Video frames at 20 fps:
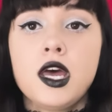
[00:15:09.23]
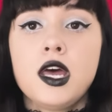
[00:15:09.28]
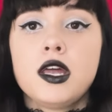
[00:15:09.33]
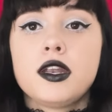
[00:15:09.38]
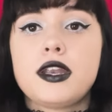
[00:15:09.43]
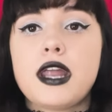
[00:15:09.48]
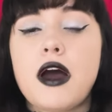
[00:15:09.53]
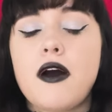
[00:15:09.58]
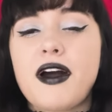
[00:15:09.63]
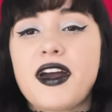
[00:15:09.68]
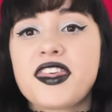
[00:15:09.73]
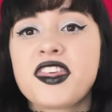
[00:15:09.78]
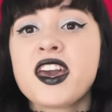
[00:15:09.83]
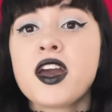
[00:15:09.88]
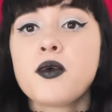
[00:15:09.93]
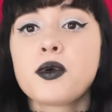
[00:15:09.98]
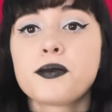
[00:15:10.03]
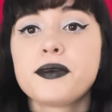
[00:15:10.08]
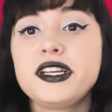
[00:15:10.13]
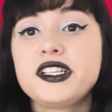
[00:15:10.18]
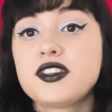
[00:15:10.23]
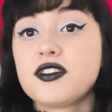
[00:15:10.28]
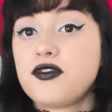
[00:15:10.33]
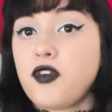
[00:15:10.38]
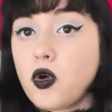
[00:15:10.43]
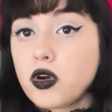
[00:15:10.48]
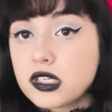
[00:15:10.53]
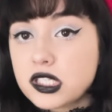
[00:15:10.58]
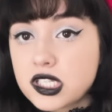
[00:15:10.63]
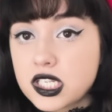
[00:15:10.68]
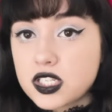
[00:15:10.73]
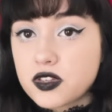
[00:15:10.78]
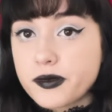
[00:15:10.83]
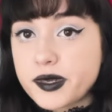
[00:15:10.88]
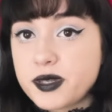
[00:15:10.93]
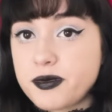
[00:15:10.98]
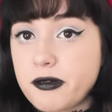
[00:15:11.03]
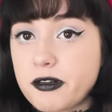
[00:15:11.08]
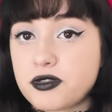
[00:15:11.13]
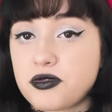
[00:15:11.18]
Now, I think when we divorce this from a
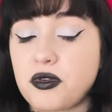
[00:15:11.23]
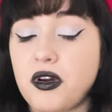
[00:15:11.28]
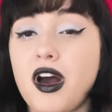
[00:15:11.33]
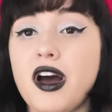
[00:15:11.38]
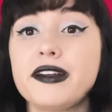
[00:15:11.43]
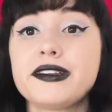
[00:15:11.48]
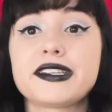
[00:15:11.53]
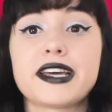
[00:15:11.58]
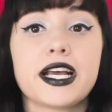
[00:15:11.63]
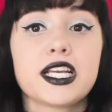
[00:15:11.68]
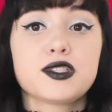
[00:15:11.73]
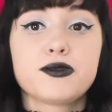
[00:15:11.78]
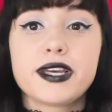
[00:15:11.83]
spiritual context,